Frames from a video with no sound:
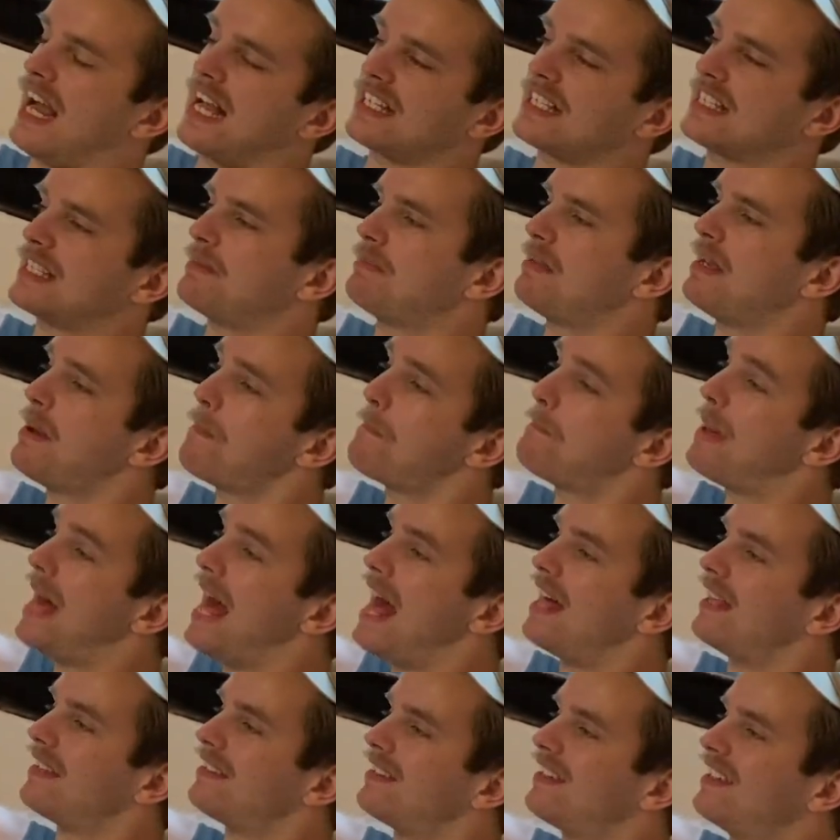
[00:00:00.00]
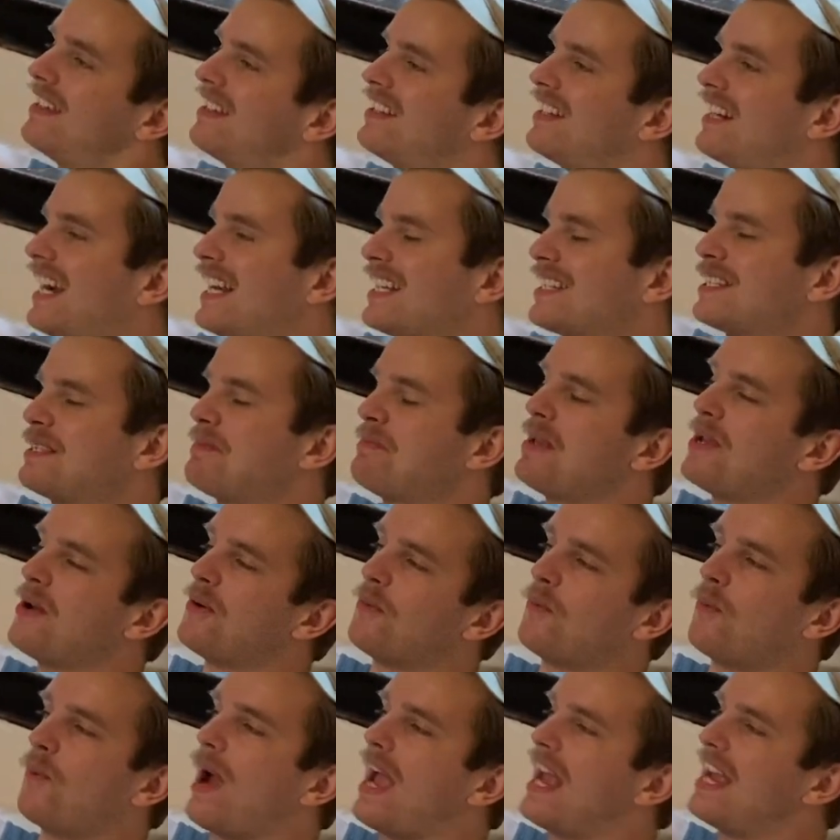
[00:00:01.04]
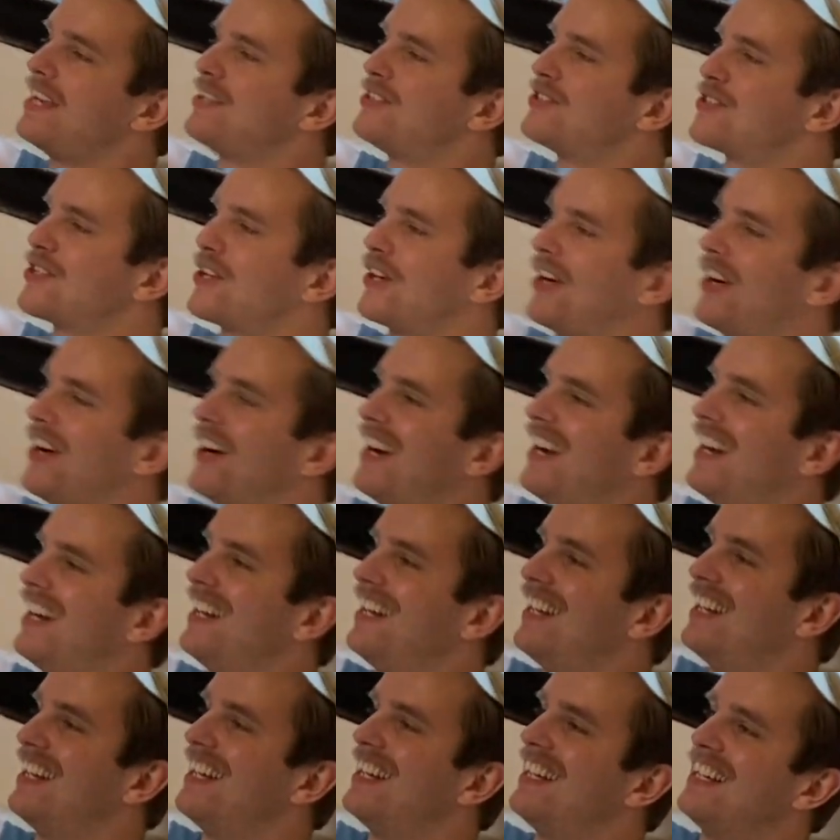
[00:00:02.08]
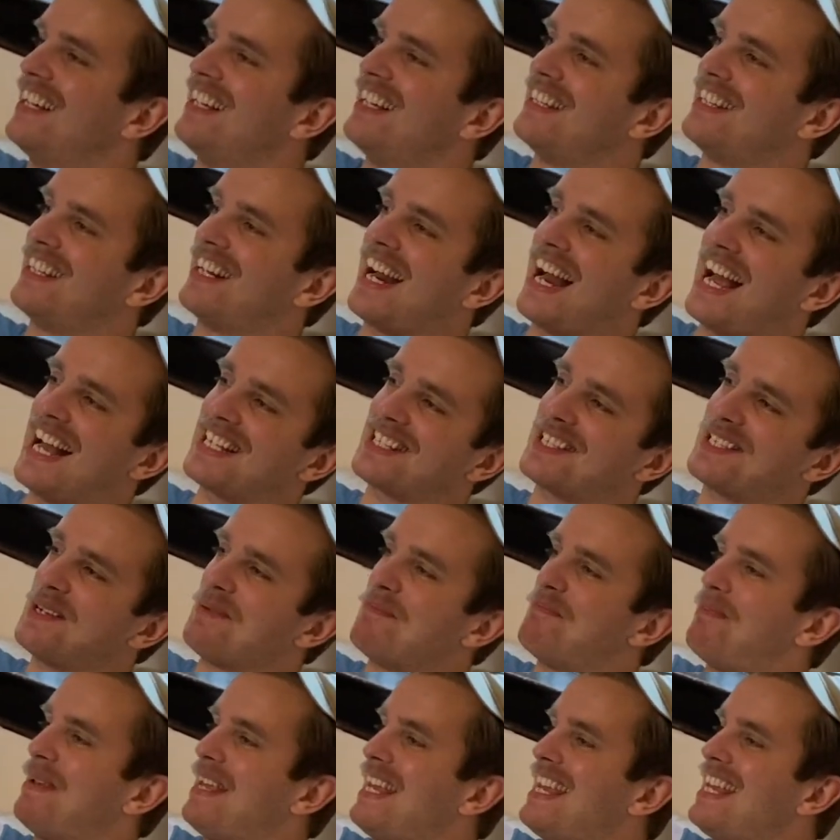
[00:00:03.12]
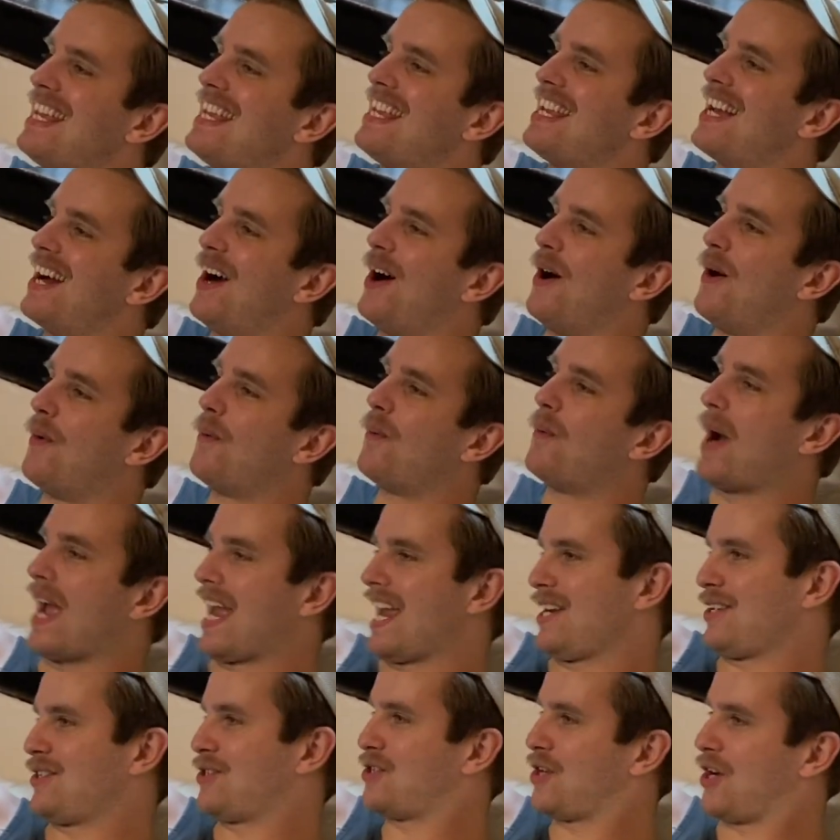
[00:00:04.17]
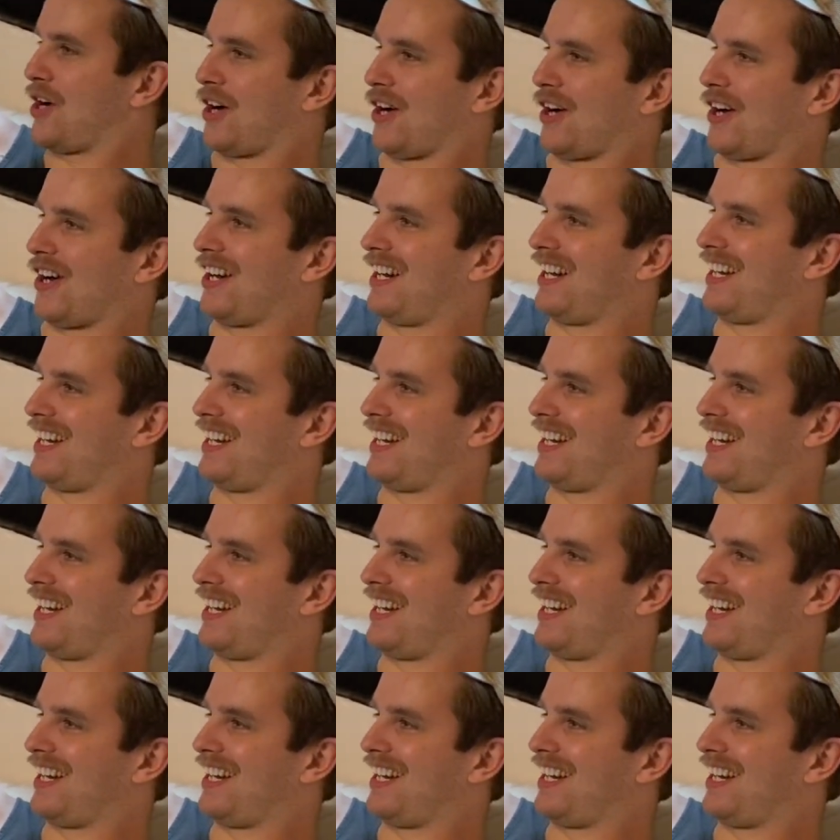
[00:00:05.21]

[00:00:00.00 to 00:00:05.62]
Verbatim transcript: has to be a bet. There has to be a wager. There has to be a wager.